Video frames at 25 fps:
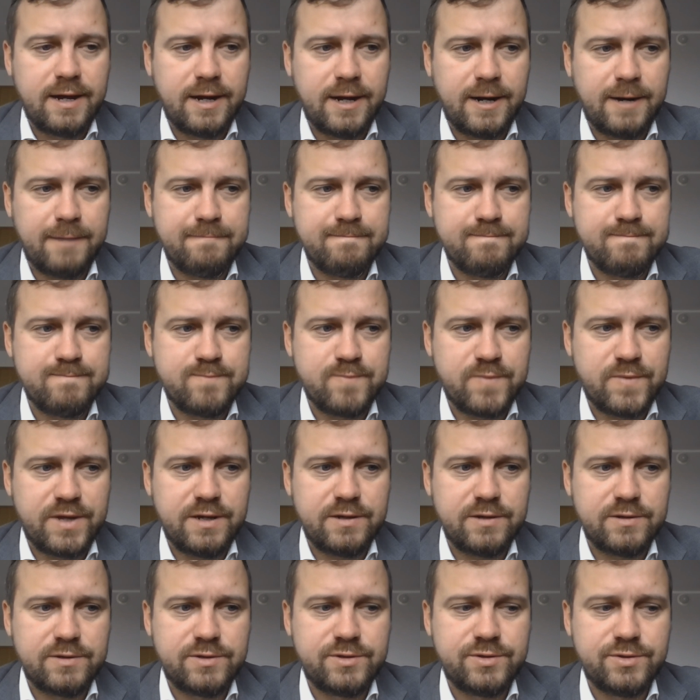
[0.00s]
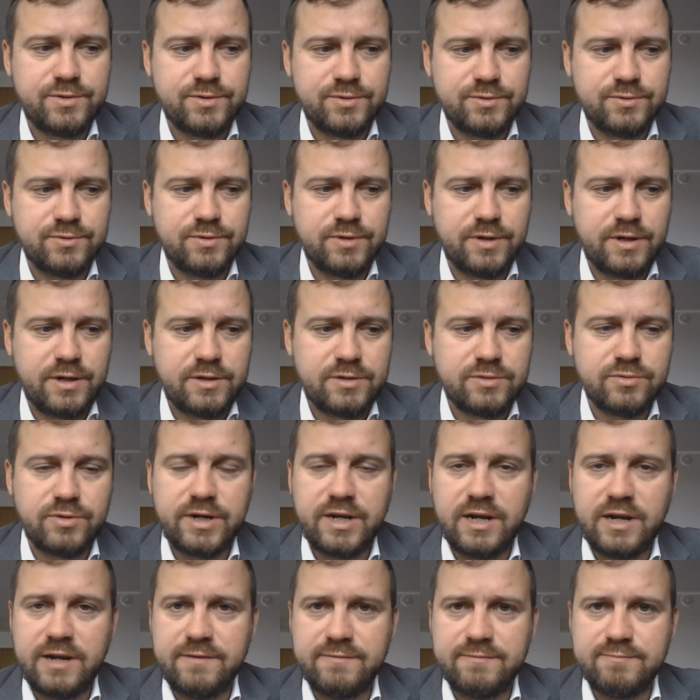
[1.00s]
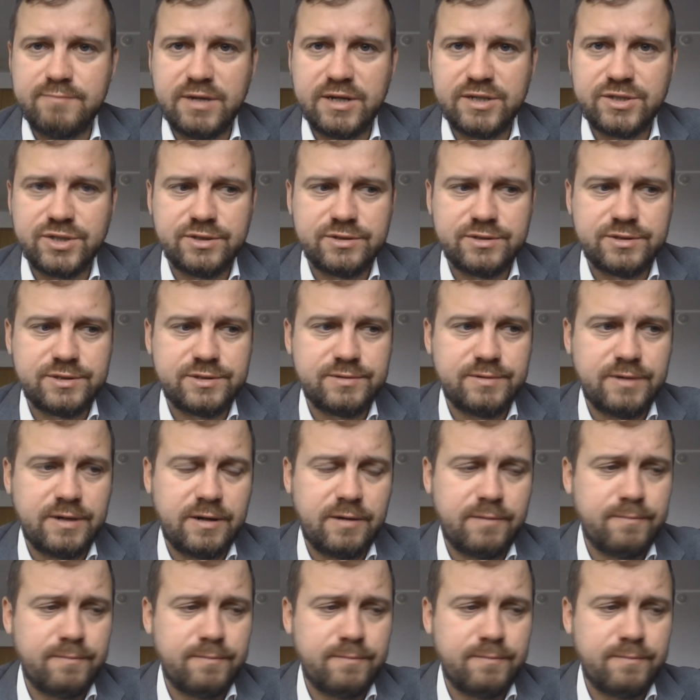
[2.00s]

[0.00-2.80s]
into relief measures.